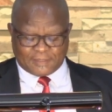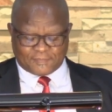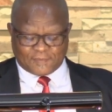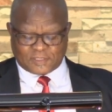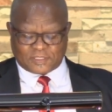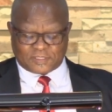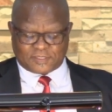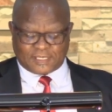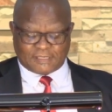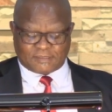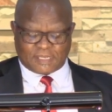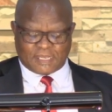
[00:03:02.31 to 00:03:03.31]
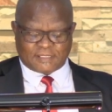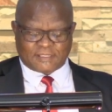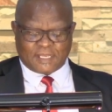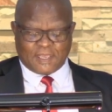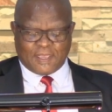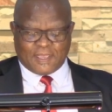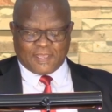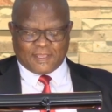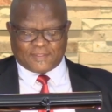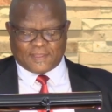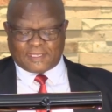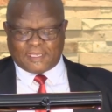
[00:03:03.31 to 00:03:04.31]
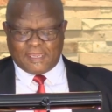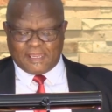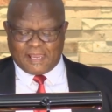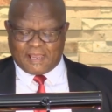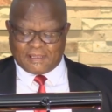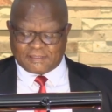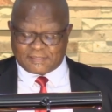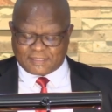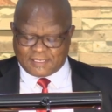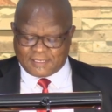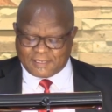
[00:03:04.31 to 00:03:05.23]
Verses 3 says, The king asked